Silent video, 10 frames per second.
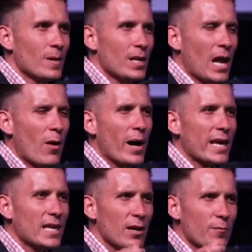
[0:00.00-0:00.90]
Now I
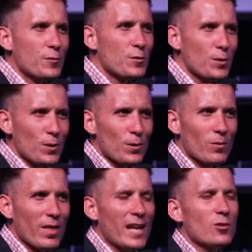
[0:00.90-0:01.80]
give to you
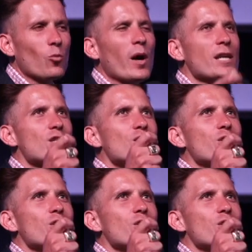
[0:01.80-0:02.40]
that what is